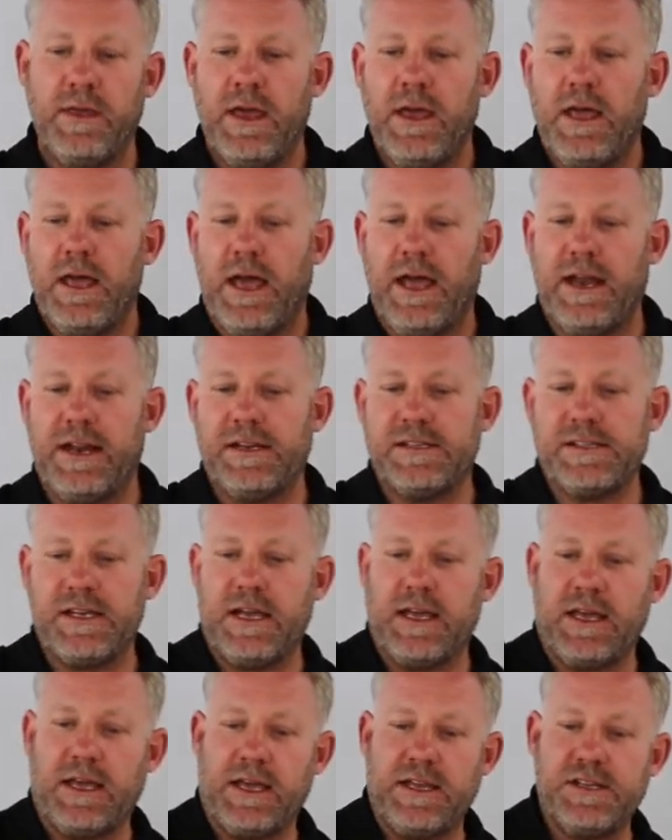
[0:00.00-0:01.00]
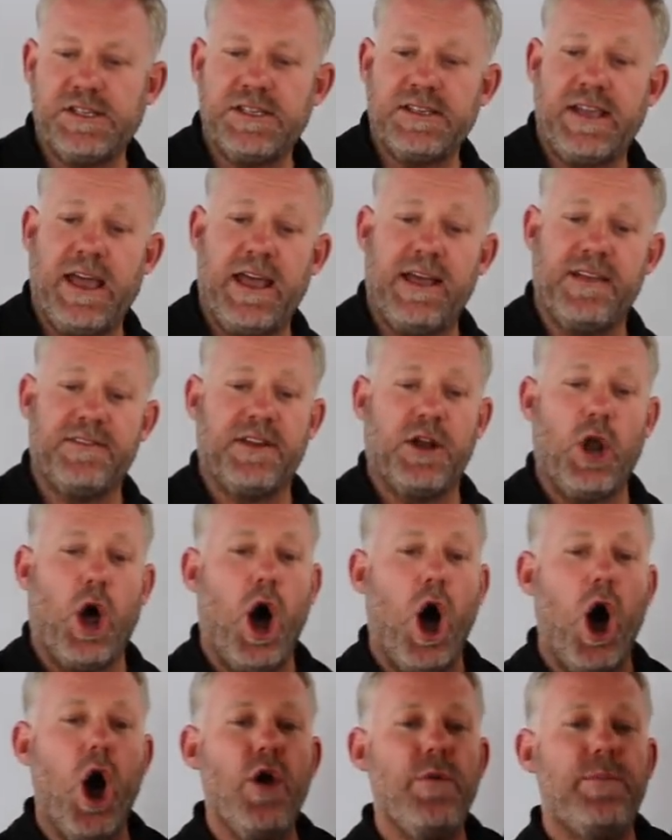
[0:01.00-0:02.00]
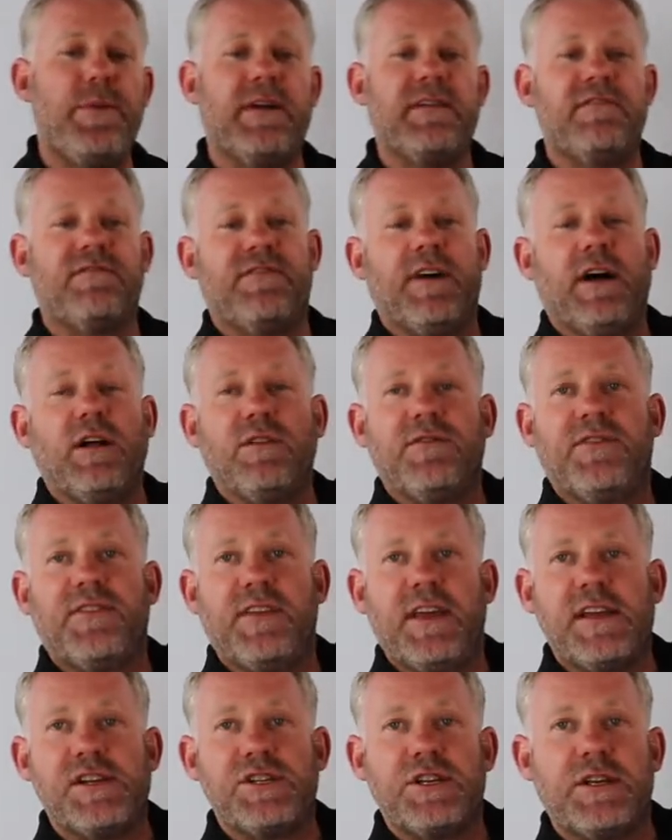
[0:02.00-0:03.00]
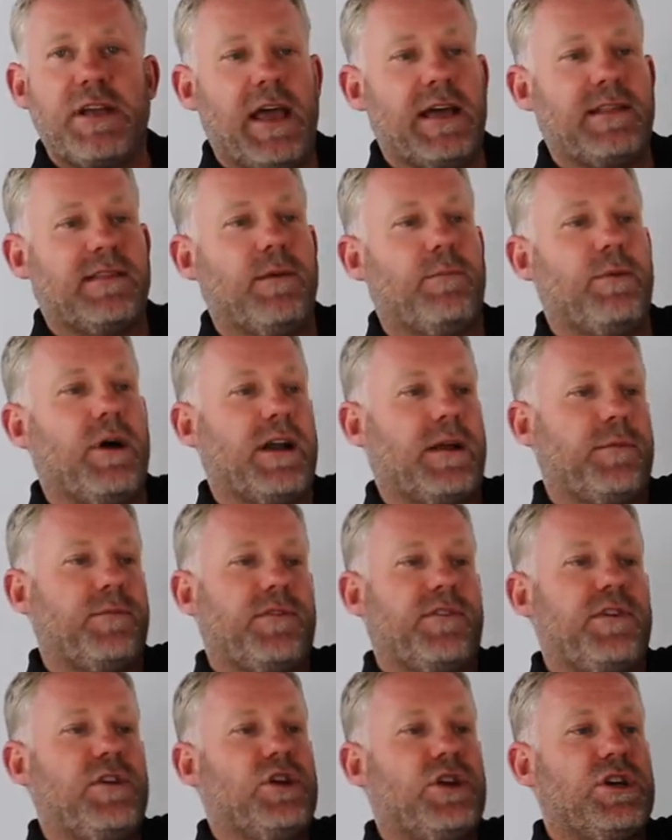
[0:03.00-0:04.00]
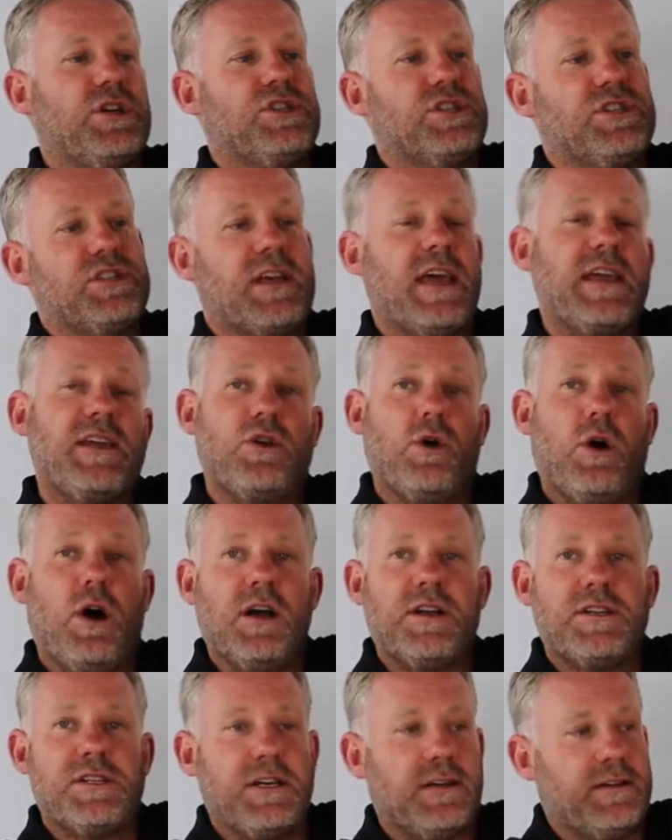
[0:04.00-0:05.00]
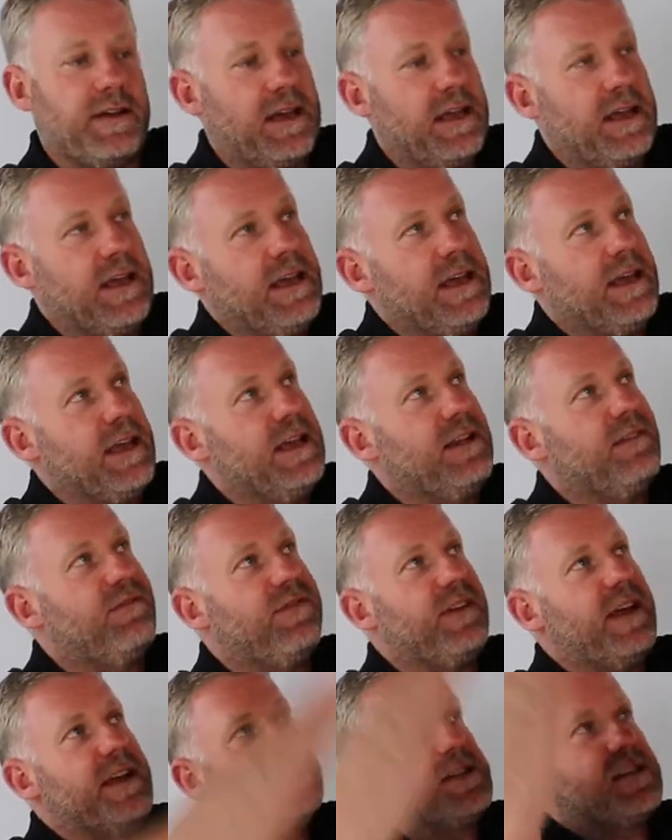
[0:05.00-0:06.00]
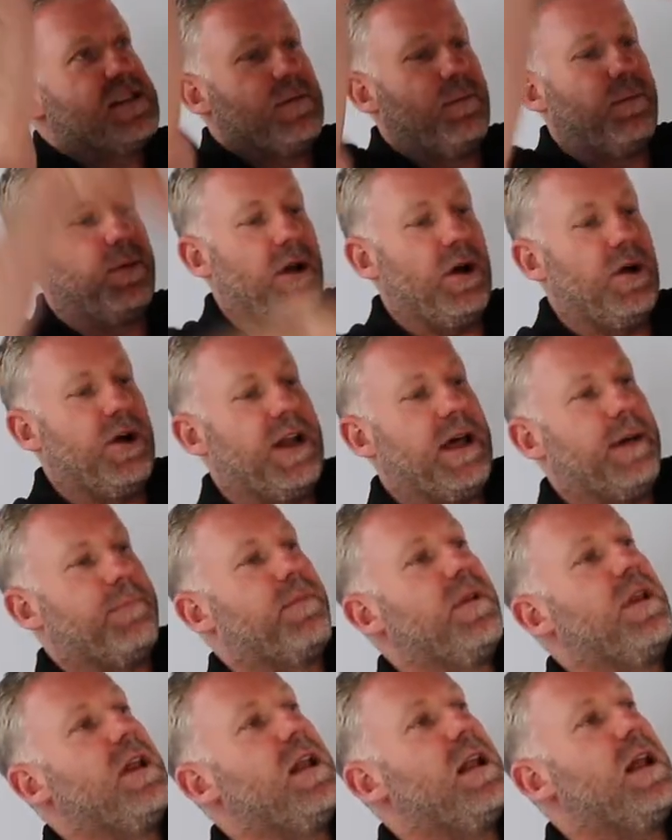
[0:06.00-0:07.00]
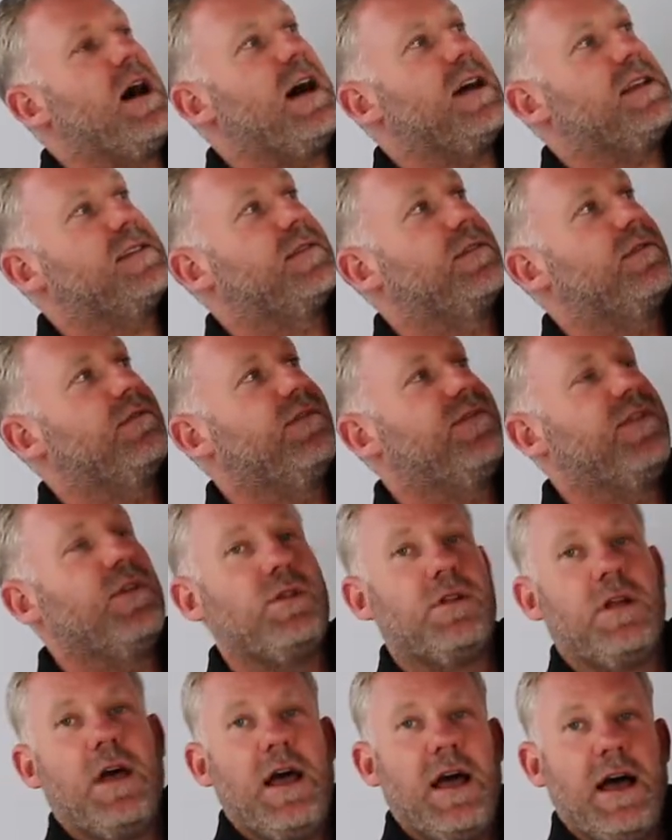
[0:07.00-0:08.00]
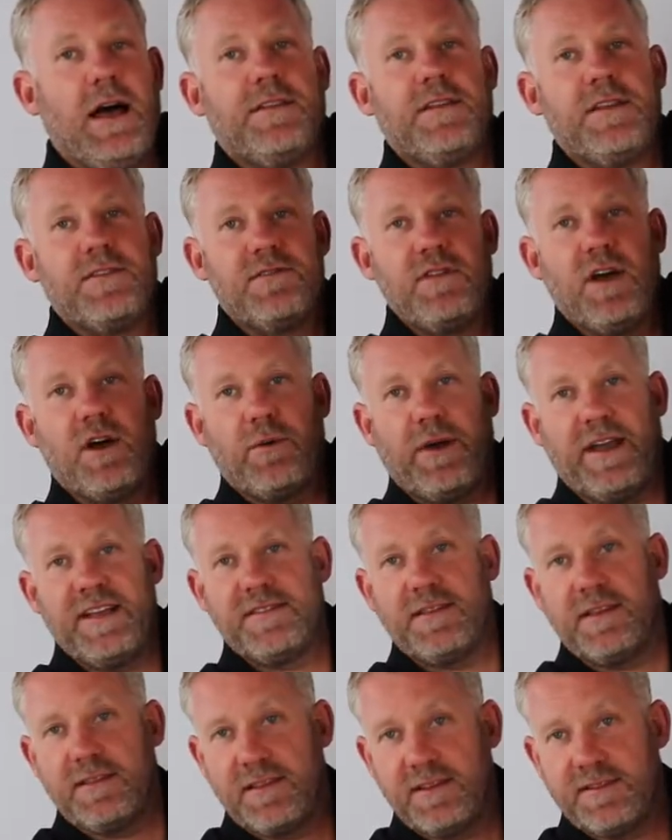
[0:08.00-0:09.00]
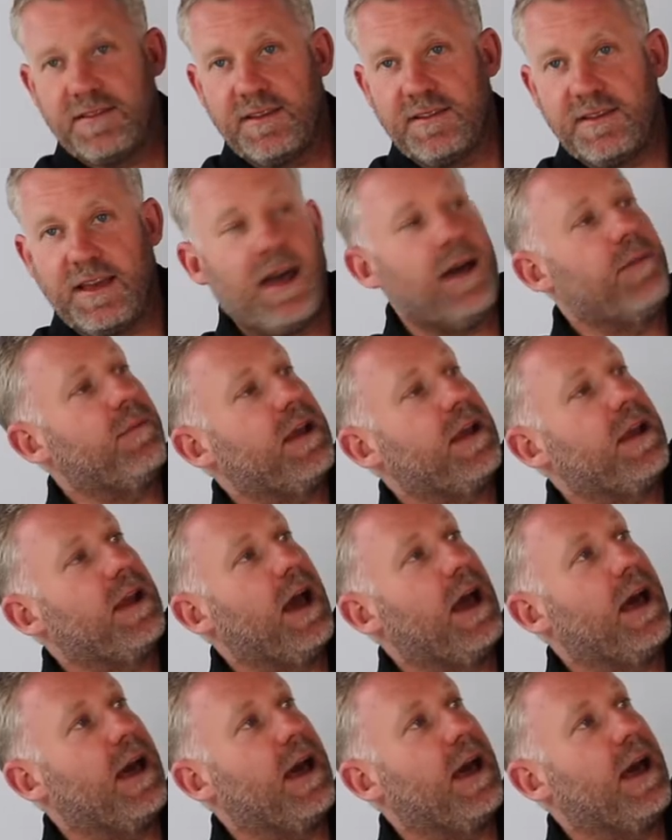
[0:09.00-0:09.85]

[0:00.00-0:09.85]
And it just has an open valve section at the bottom, so you could just take your octo and inflate it to blow it up nice and full, and there's no ways that this is coming